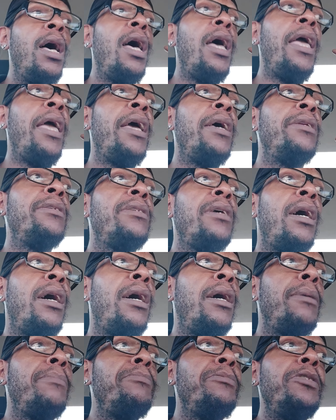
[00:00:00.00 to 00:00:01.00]
And,
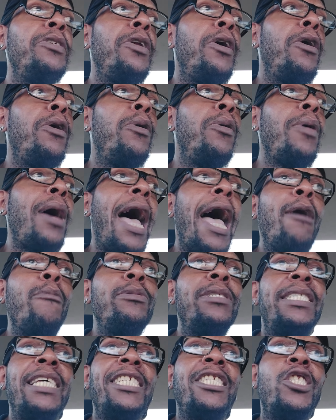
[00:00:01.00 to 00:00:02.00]
um, you know, I
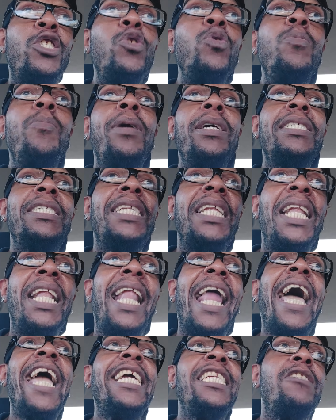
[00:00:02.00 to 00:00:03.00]
was just too much
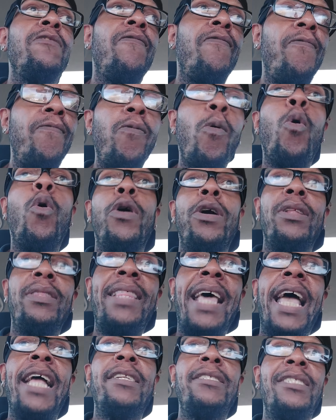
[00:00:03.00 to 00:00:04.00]
light for
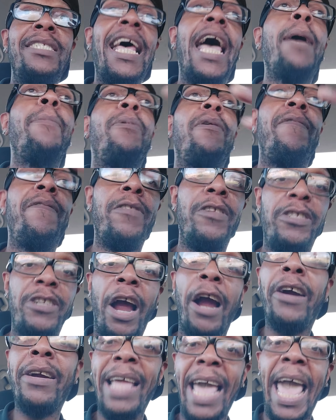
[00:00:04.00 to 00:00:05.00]
that type of
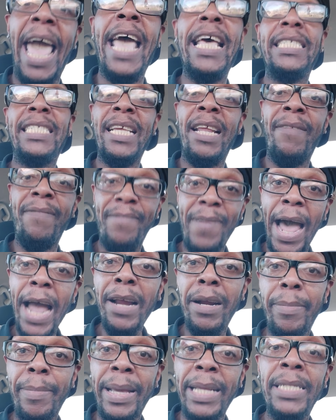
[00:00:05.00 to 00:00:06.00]
dark ass
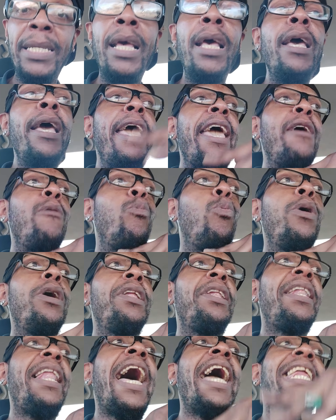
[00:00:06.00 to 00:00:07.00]
environment. And
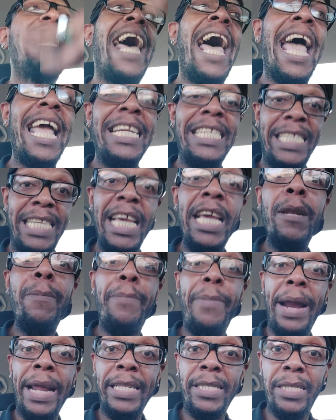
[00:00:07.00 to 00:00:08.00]
what light I
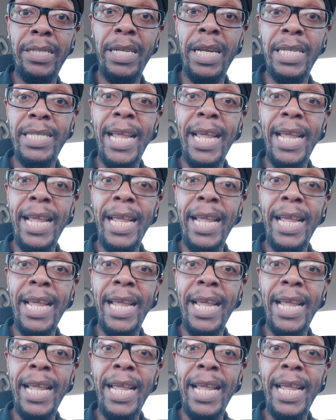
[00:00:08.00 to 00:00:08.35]
did bring to the